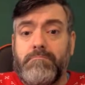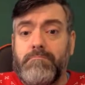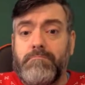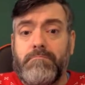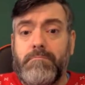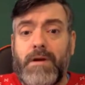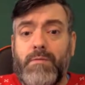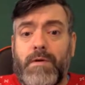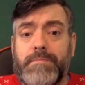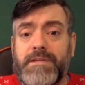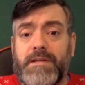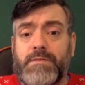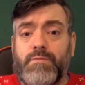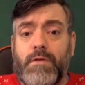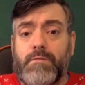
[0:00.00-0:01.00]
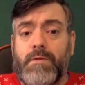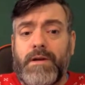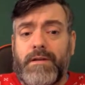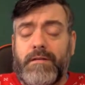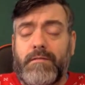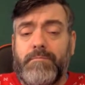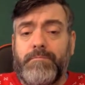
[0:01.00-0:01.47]
My website's
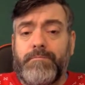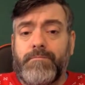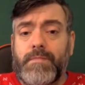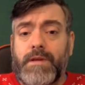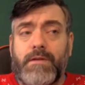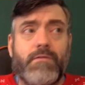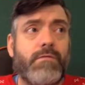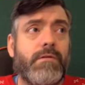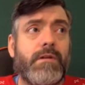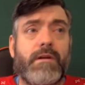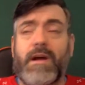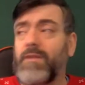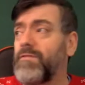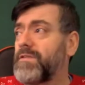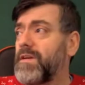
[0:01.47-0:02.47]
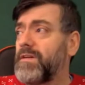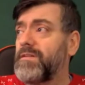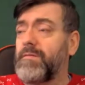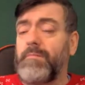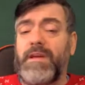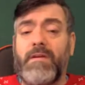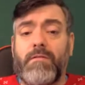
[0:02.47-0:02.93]
worldwide. Google are
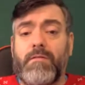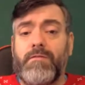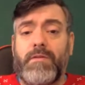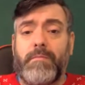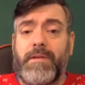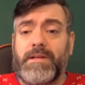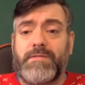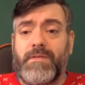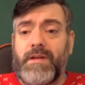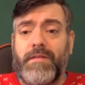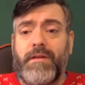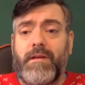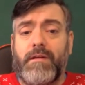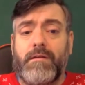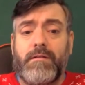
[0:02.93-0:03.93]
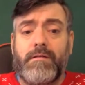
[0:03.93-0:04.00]
advertising me all over the place for nothing.